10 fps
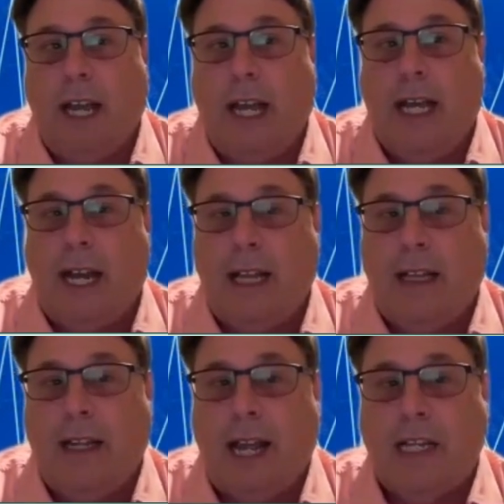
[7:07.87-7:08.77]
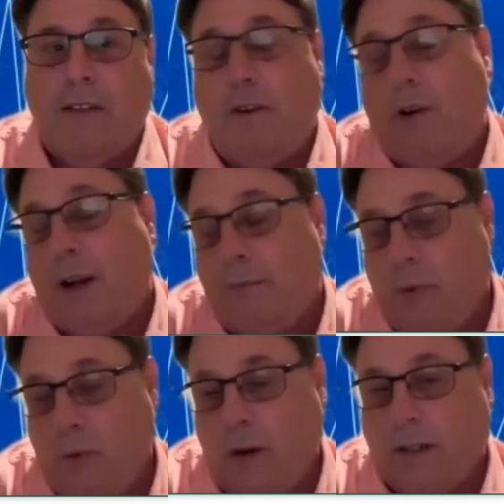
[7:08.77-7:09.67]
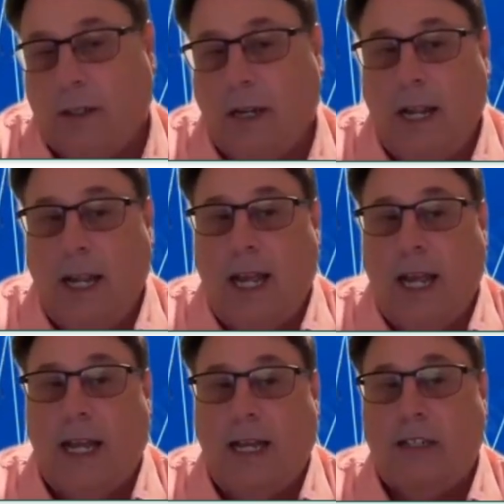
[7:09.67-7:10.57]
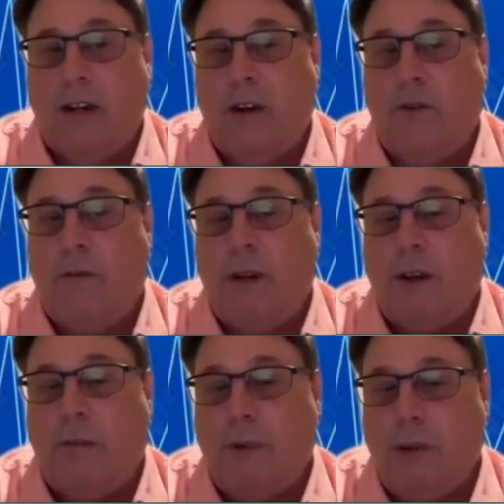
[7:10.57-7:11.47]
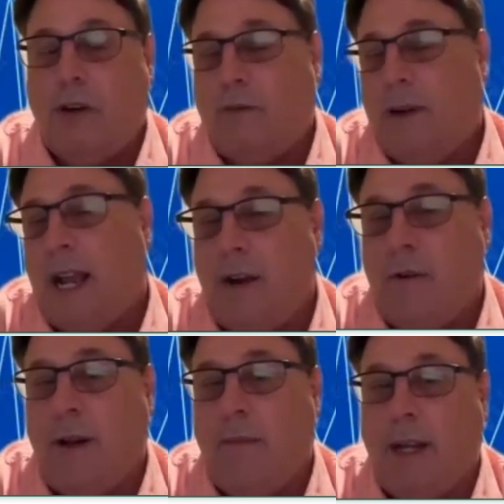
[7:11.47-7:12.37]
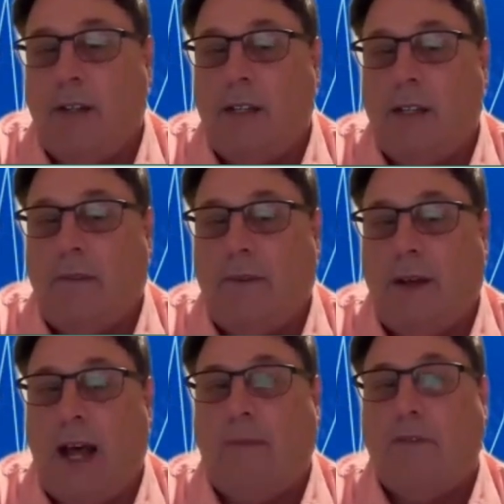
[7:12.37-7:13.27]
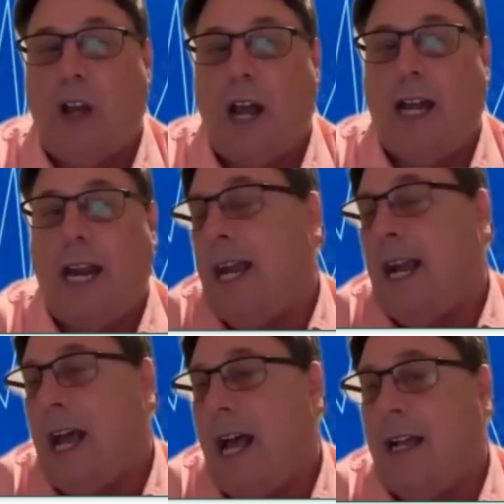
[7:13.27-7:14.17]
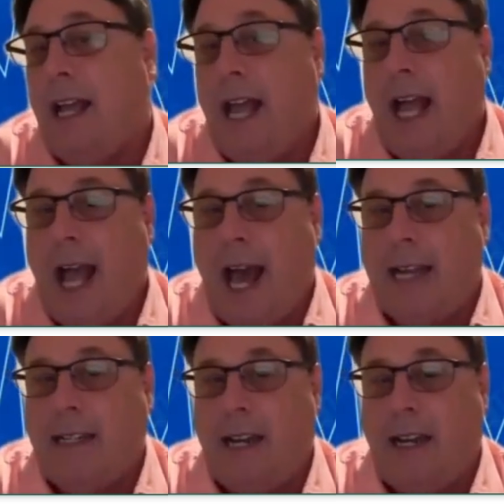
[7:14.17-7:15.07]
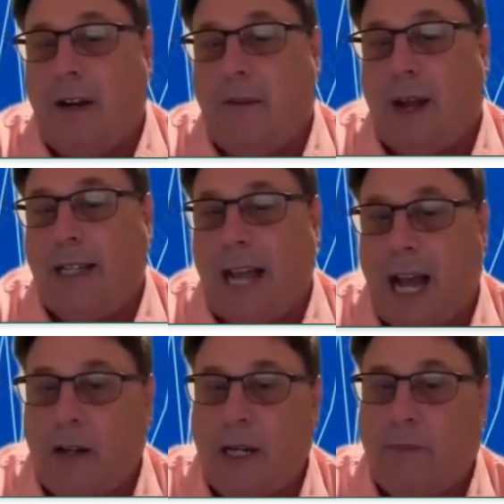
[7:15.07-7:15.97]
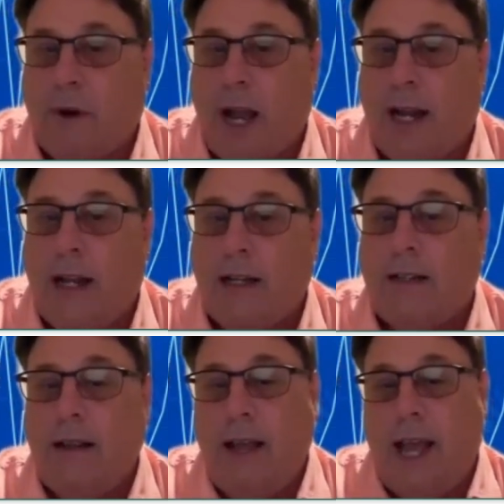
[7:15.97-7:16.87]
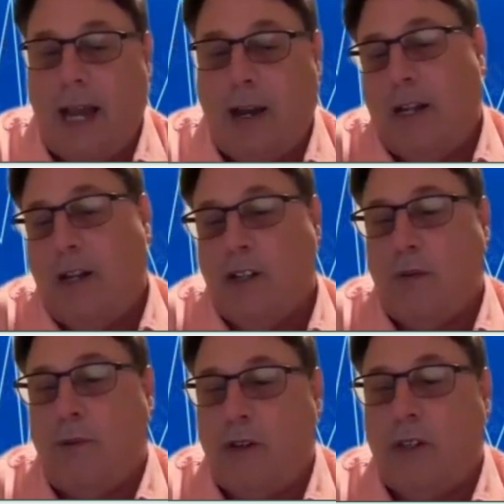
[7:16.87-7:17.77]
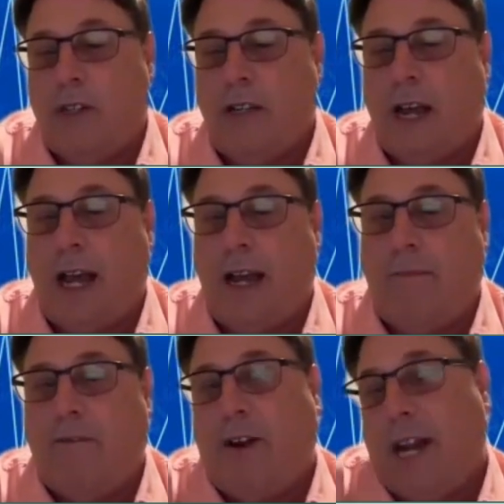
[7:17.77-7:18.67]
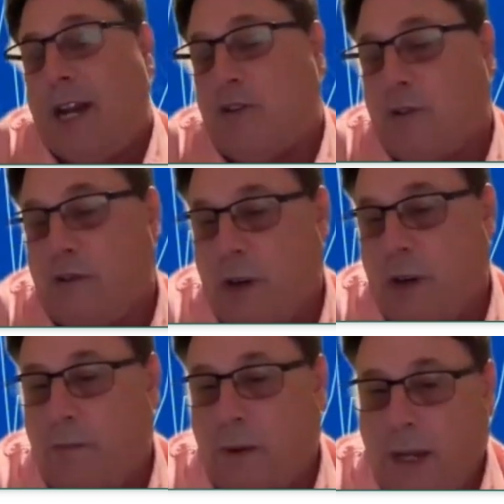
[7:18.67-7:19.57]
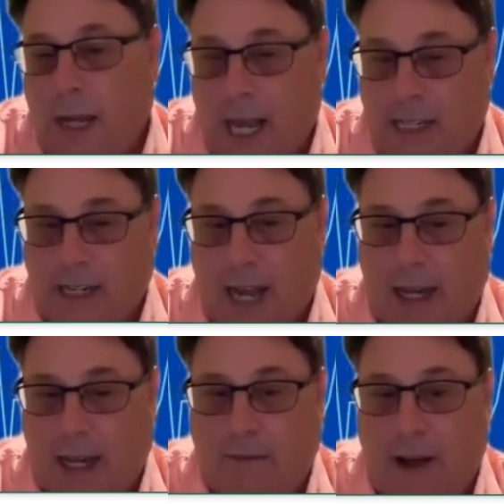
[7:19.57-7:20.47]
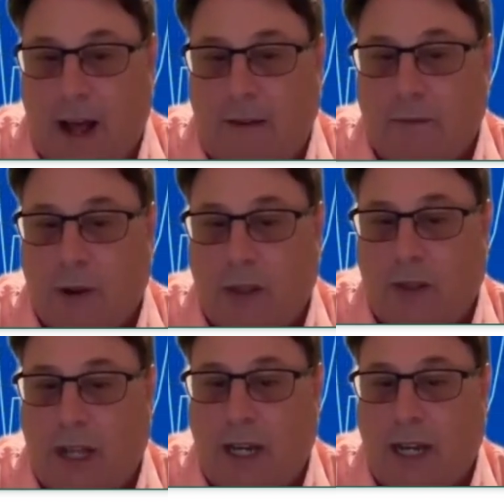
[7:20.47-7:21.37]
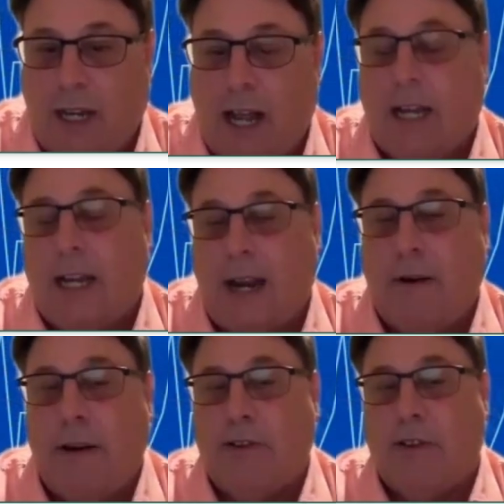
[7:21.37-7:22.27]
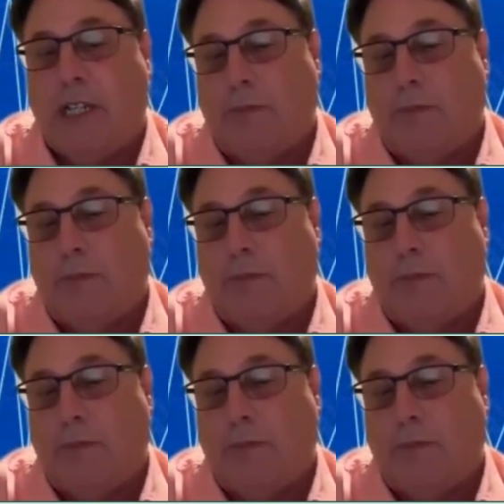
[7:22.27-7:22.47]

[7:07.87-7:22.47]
And I think that's very important. And so, Munich Re, I already mentioned, is involved. John Hancock has it in their Vitality product. And on the distribution side, M Financial Group has gotten involved with it and gotten carriers to